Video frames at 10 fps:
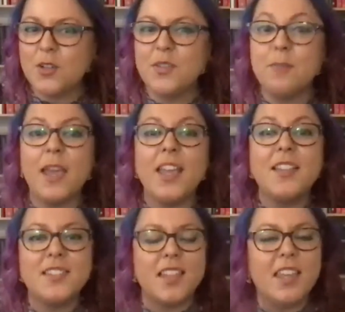if it
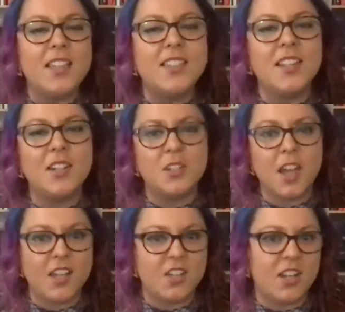makes it easier to
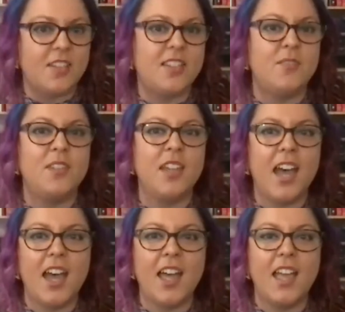digest, if it
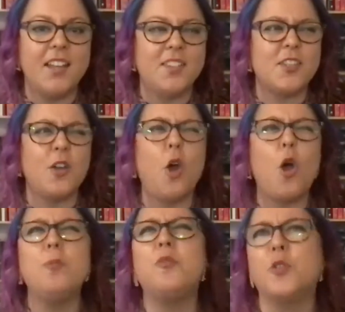and it's so
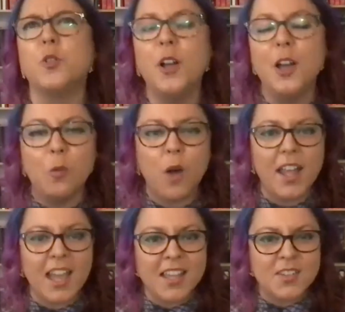hopeful.
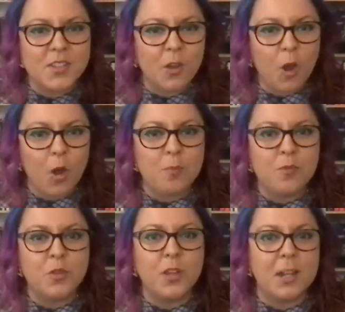YA is so
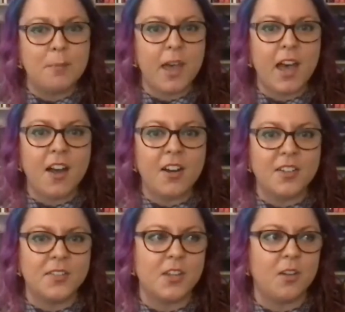hopeful and empowering.
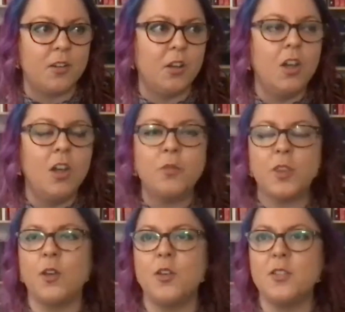So for
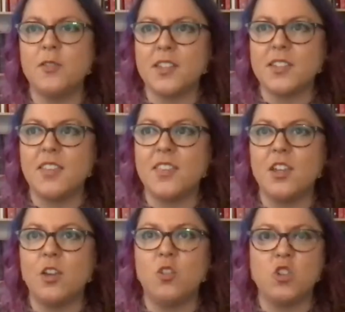those of us, I
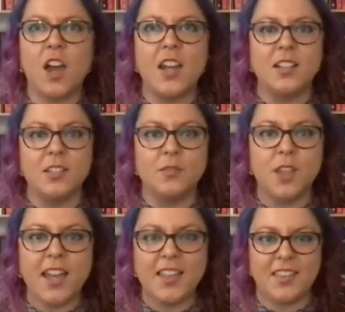think, who try to live
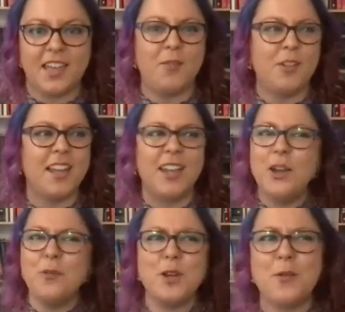like that, we're like,
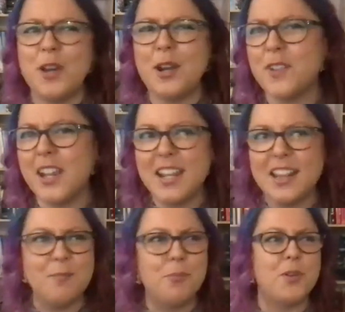we don't want to read
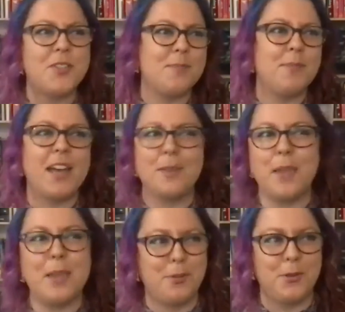the books about the
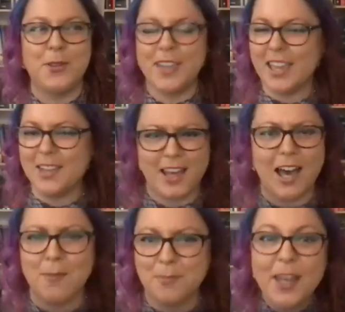people who gave
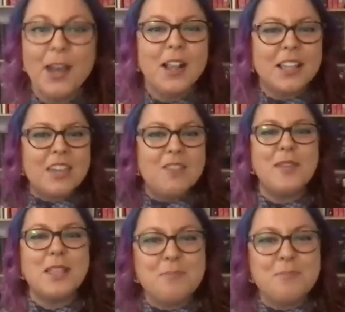up. Give me the